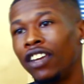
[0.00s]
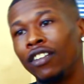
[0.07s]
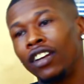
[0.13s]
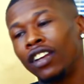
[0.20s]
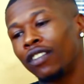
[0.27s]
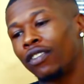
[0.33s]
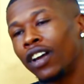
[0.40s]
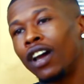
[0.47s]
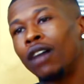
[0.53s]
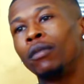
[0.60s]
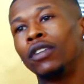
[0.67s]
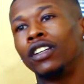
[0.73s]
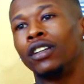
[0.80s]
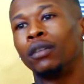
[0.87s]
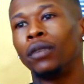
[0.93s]
Even if I'm a
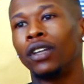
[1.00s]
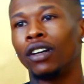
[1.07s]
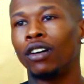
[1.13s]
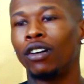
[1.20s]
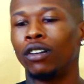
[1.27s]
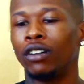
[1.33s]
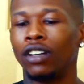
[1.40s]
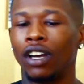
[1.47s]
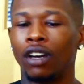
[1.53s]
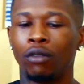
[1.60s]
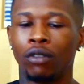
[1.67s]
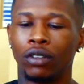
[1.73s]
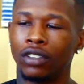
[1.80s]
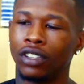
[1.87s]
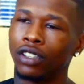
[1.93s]
little bit older, I
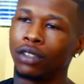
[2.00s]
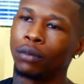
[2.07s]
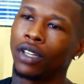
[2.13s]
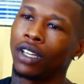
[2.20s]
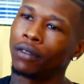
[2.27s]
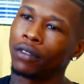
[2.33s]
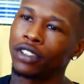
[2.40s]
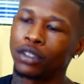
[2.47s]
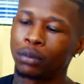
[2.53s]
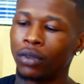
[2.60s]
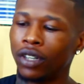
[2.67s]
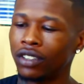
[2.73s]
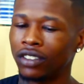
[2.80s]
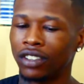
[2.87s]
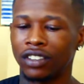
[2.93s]
want them to be able to
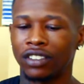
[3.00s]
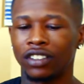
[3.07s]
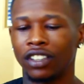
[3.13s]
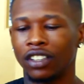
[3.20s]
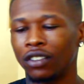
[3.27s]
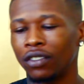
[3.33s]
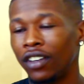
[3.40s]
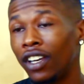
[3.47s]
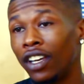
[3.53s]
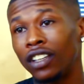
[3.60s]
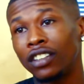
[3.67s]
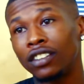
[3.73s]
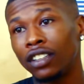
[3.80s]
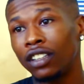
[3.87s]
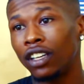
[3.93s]
express themselves and
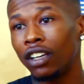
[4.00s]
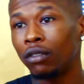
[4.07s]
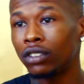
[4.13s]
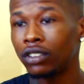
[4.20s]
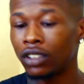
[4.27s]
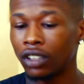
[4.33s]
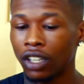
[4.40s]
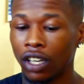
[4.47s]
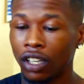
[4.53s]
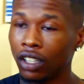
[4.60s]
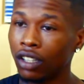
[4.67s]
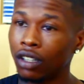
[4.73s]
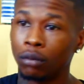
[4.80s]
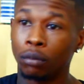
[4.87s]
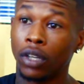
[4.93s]
see that we still got
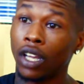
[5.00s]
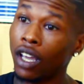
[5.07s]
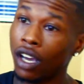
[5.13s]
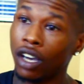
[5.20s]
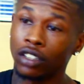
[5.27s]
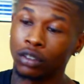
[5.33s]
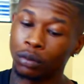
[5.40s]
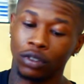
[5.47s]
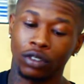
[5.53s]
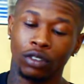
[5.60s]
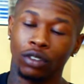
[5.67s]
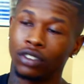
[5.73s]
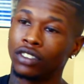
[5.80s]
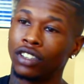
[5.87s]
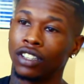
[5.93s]
young black
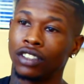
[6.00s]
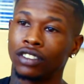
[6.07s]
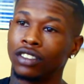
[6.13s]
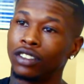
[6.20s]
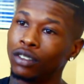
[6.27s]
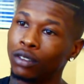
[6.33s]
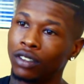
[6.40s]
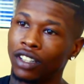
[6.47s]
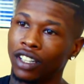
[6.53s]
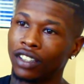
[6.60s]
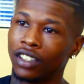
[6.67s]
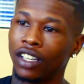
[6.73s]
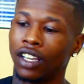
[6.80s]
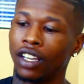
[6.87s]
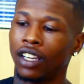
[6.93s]
entrepreneurs that's doing their
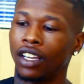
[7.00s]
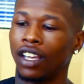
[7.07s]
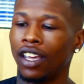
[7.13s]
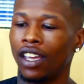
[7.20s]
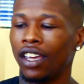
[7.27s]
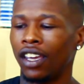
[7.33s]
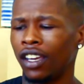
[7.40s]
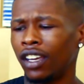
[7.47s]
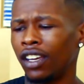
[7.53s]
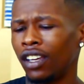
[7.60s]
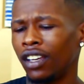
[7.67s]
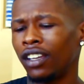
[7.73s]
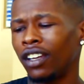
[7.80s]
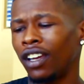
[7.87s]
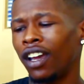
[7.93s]
thing.
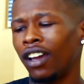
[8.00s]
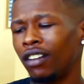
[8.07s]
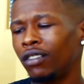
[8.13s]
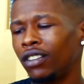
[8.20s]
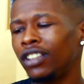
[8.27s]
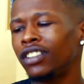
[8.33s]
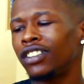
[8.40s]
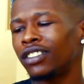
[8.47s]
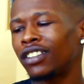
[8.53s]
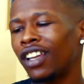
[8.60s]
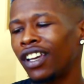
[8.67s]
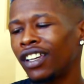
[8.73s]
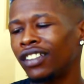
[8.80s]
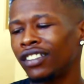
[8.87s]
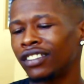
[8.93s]
And I really just
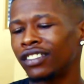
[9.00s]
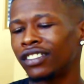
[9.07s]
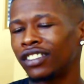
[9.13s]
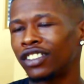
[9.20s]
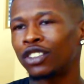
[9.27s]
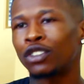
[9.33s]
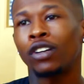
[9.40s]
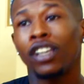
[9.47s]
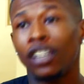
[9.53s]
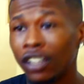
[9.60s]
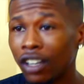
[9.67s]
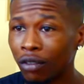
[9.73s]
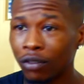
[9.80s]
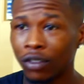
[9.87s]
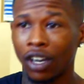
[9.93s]
like street.
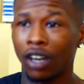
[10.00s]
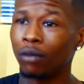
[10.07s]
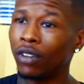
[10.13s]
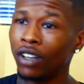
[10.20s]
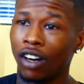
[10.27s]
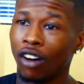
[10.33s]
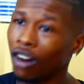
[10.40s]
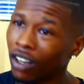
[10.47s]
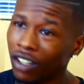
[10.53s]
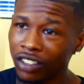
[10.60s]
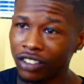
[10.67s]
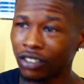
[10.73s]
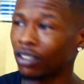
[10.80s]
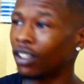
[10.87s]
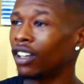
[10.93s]
I'm an
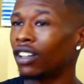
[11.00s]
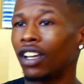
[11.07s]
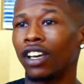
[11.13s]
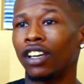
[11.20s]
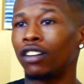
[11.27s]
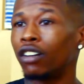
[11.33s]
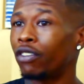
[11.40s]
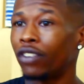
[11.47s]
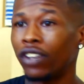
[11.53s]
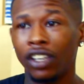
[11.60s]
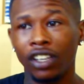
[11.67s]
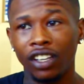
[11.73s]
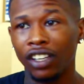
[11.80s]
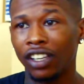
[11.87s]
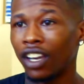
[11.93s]
artist, so I like
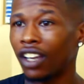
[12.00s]
graffiti.